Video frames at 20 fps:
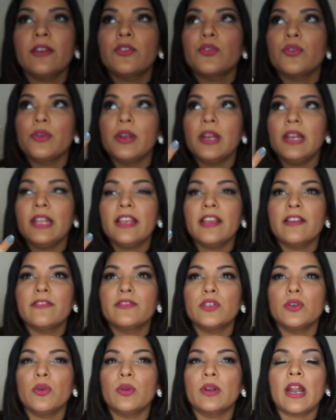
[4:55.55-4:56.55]
it really
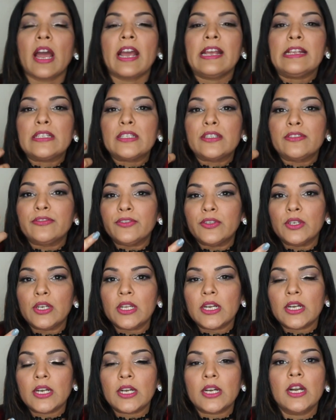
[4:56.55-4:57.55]
gives you a nice
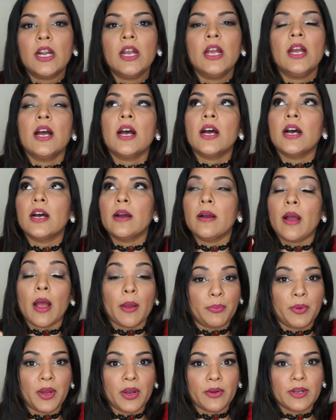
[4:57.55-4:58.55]
fuller uh,
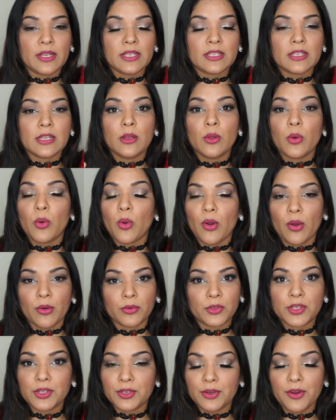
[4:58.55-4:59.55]
appearance,
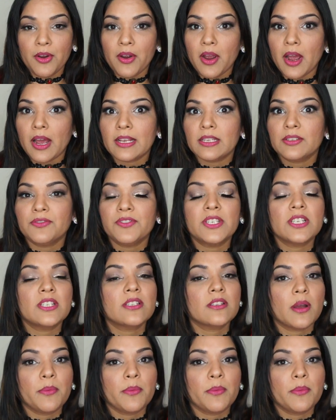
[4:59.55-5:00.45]
look to your eyes, which is